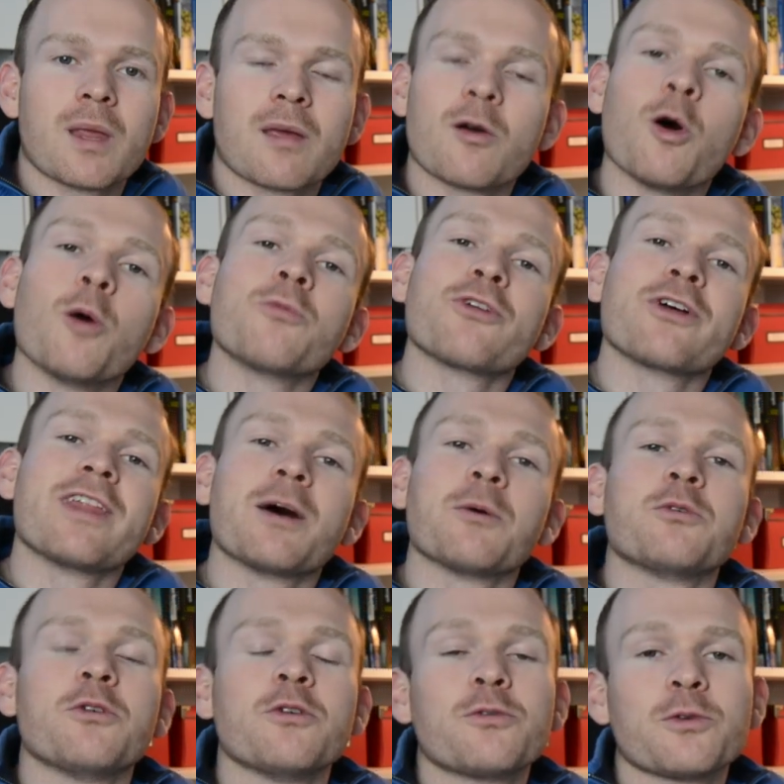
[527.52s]
Hopefully that
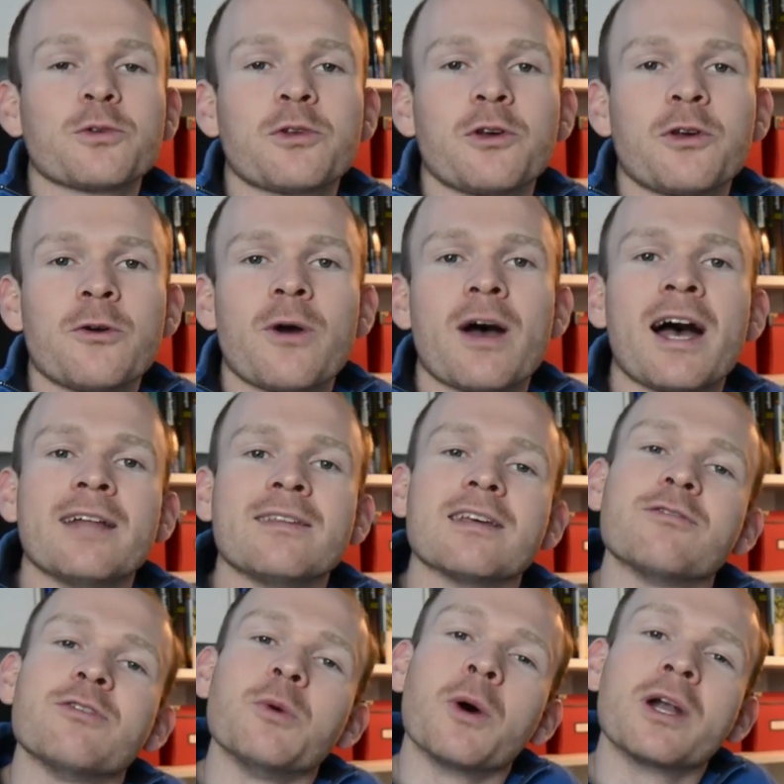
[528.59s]
was useful to you, and
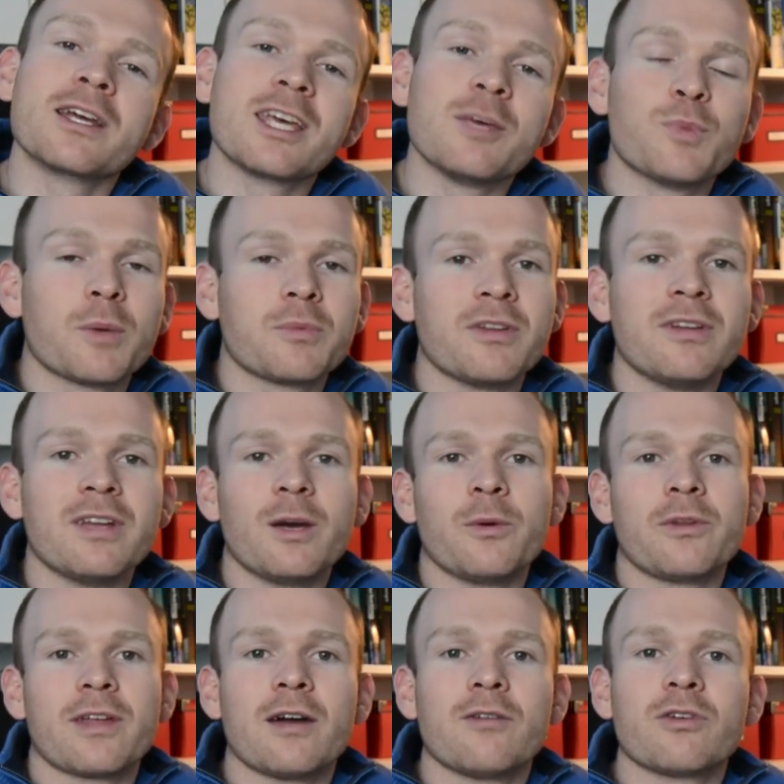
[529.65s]
if you want to keep up to date
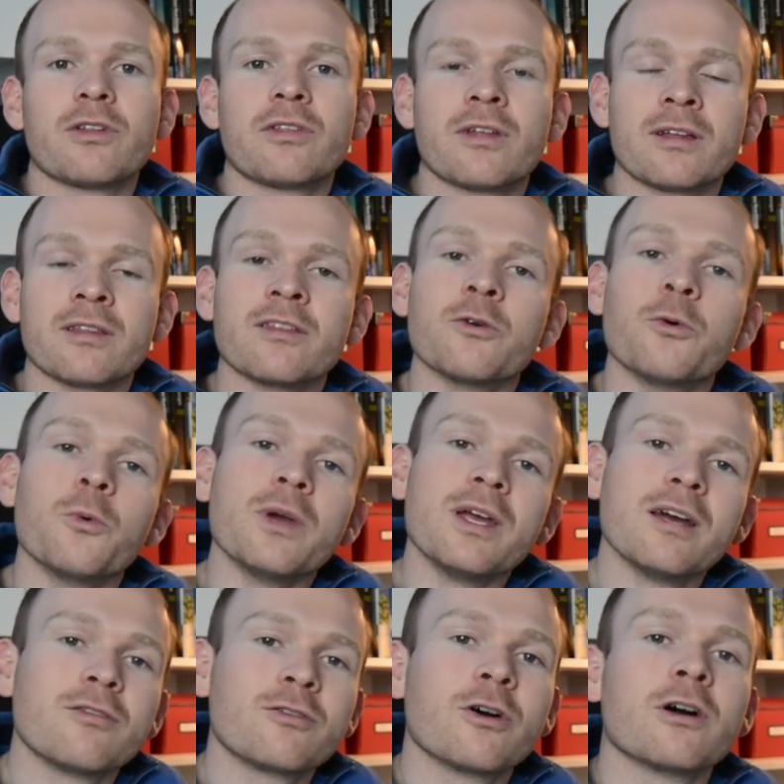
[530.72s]
with everything that
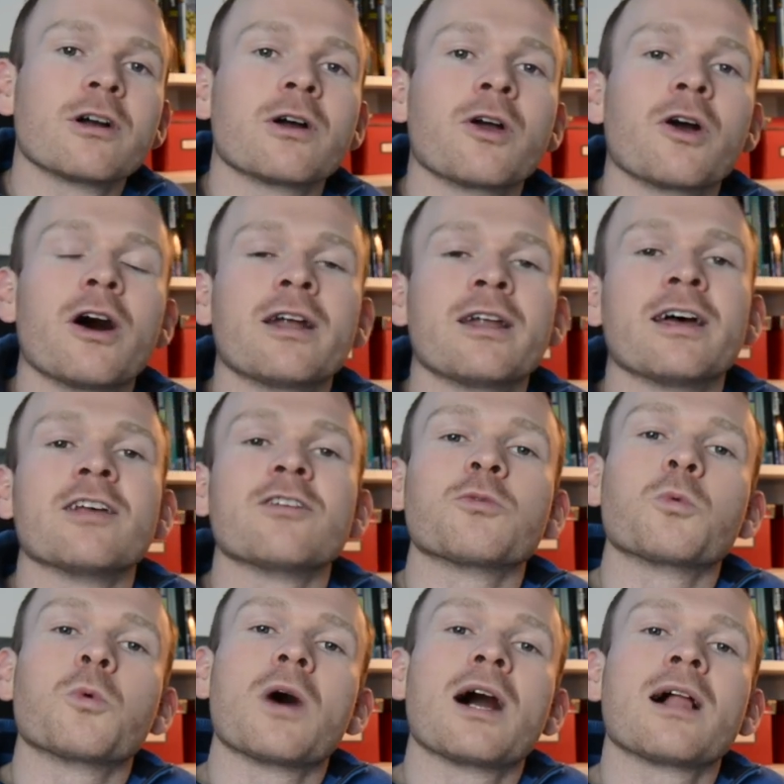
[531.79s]
we have got going on, as
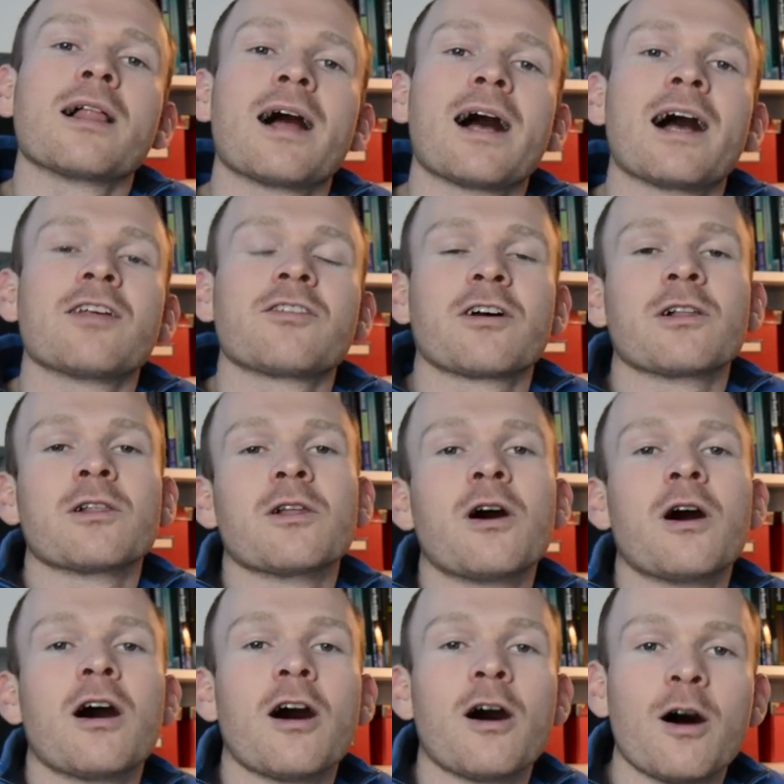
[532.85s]
well as a
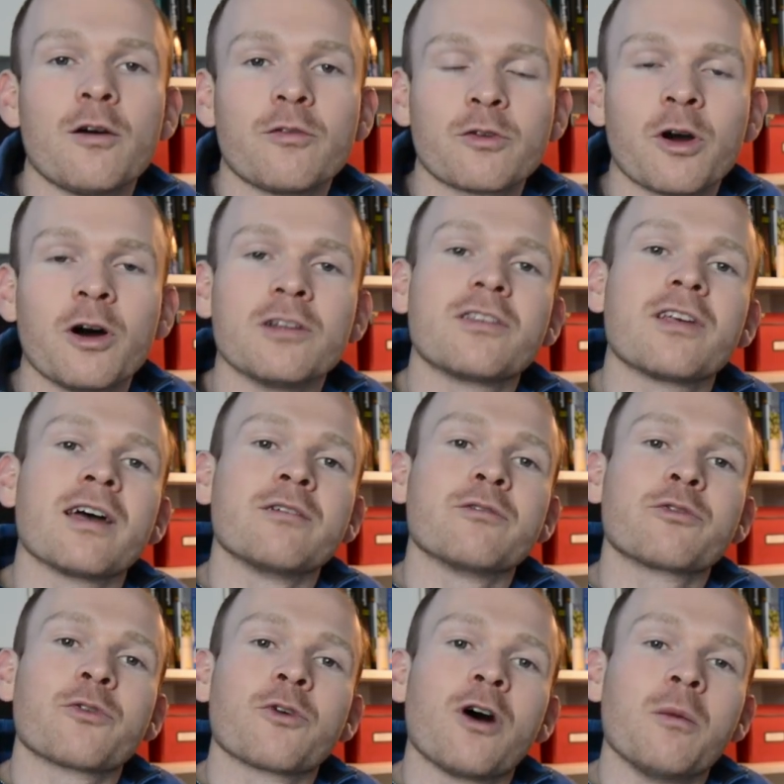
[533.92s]
lot of content
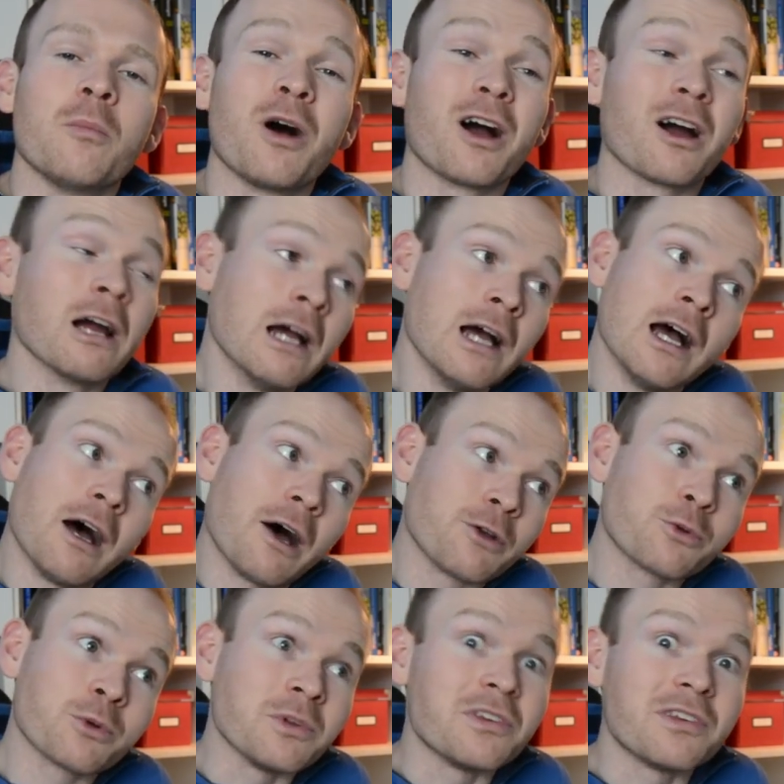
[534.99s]
from our one
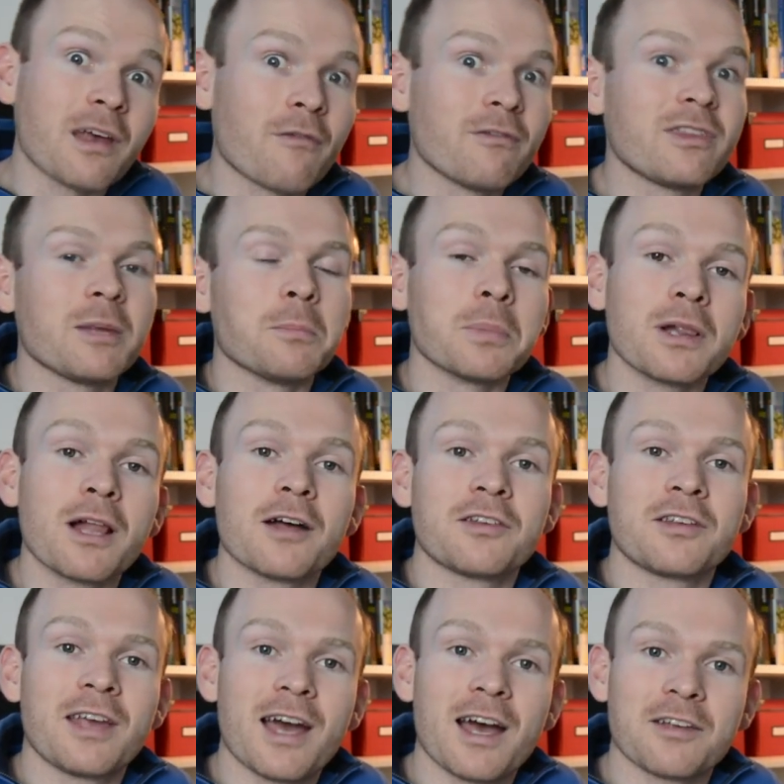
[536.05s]
hundred and seventy
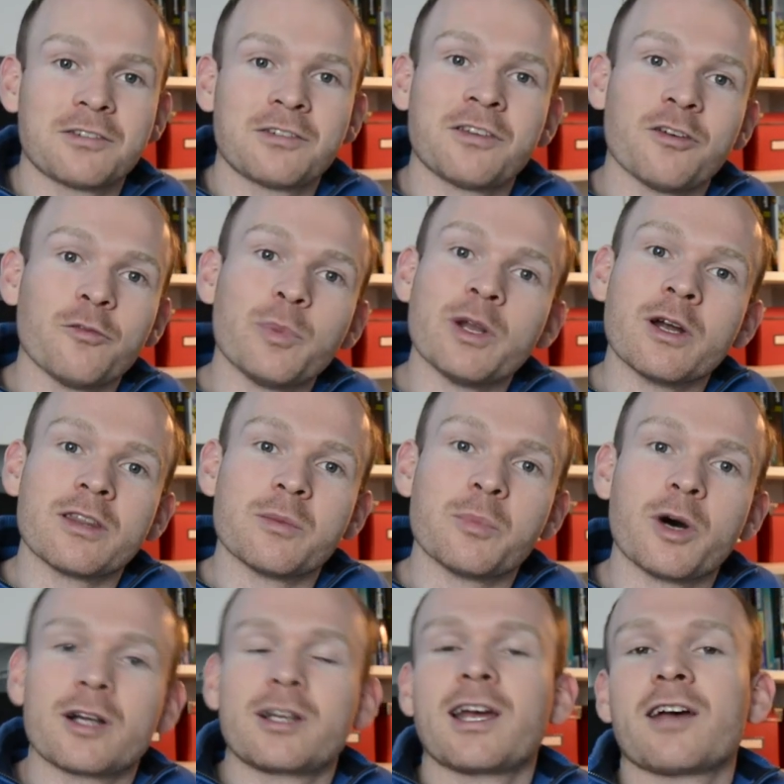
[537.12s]
plus guests that have been on the
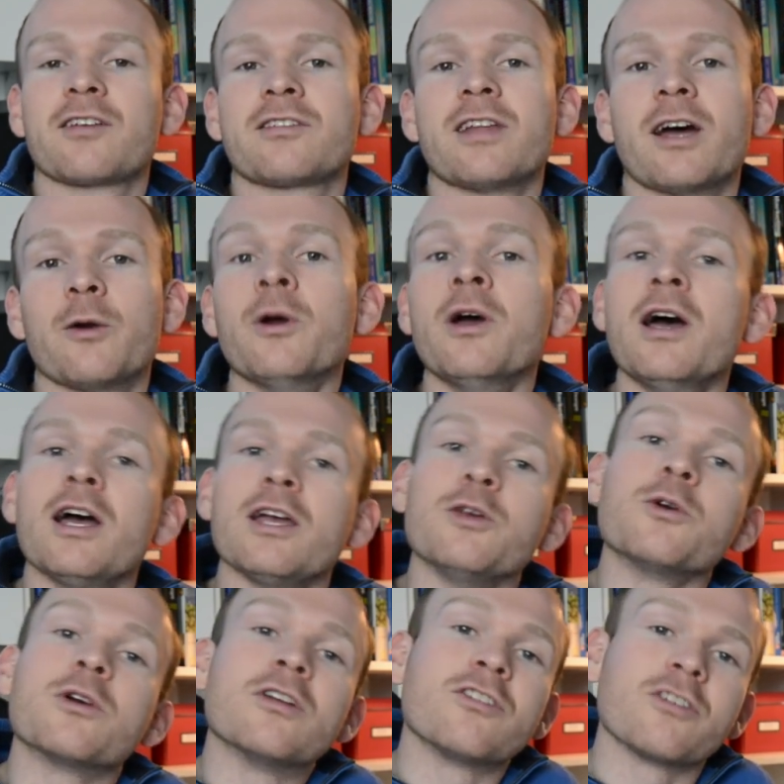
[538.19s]
podcast now,
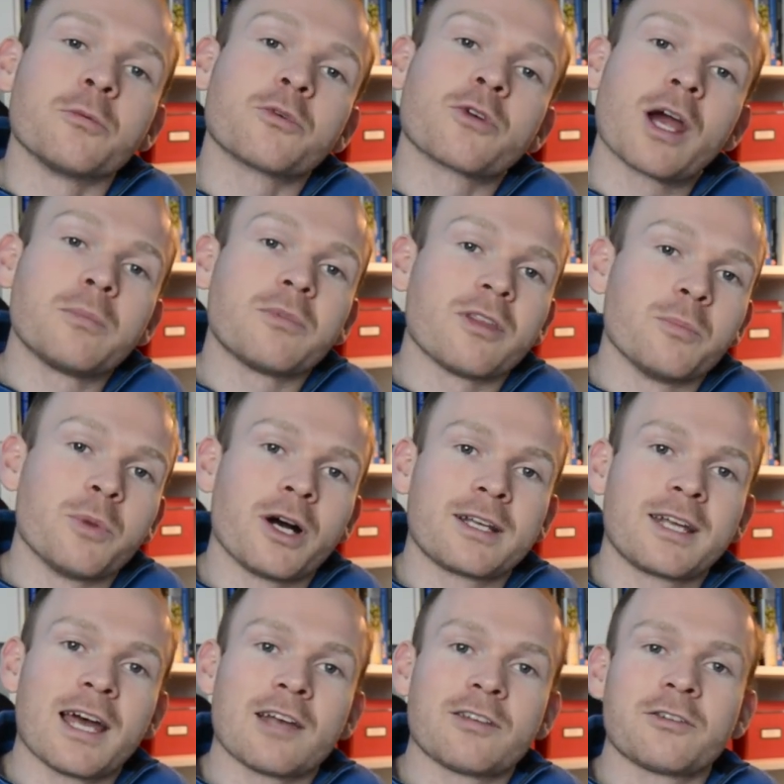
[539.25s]
you can subscribe to the
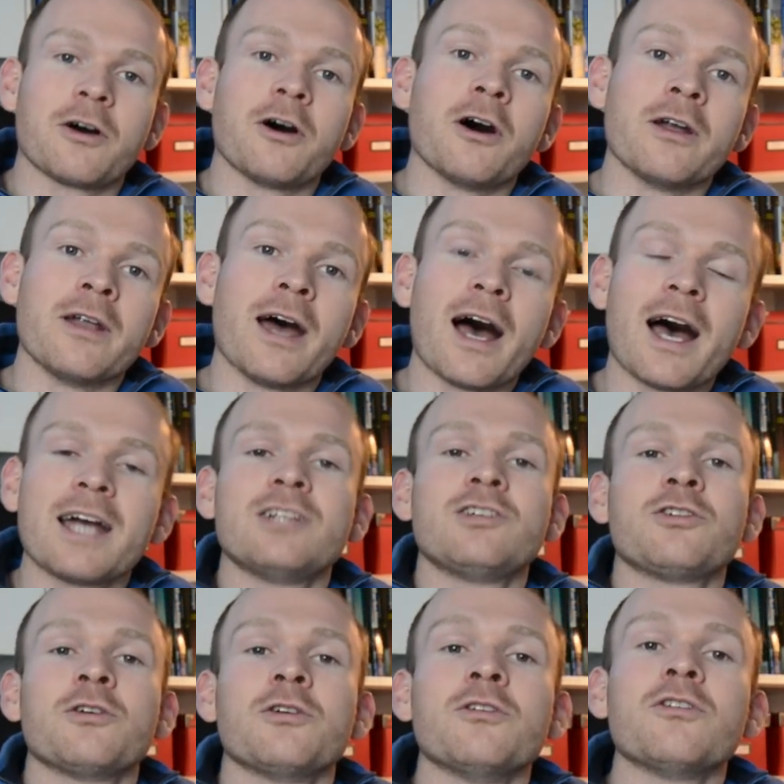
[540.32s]
podcast on
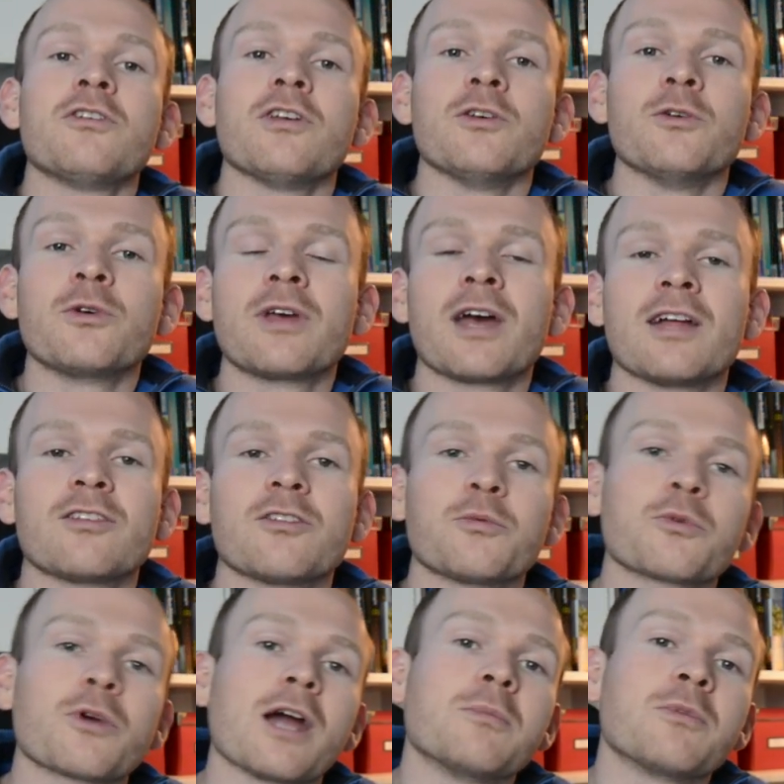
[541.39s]
iTunes, you can
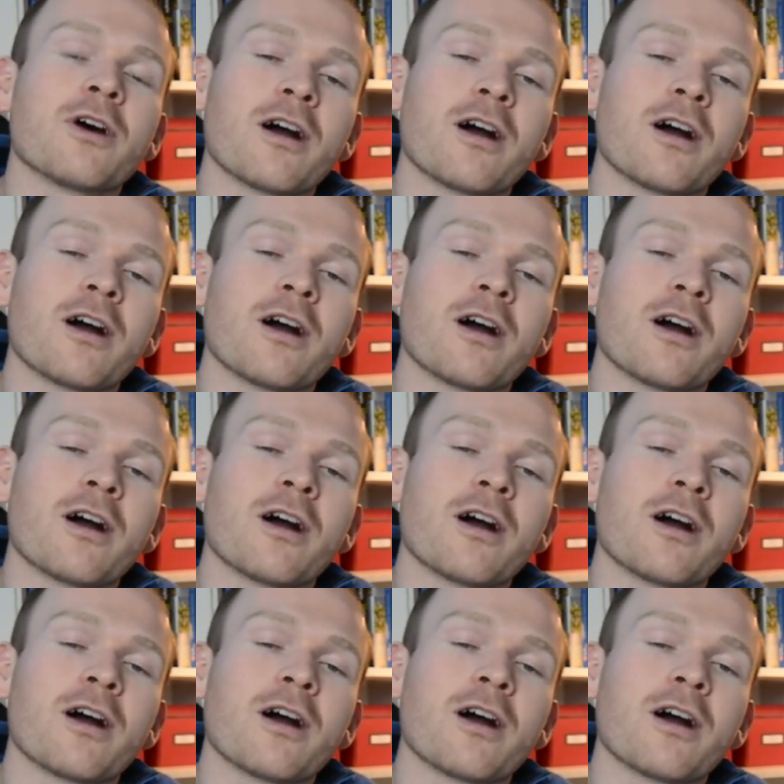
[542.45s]
subscribe to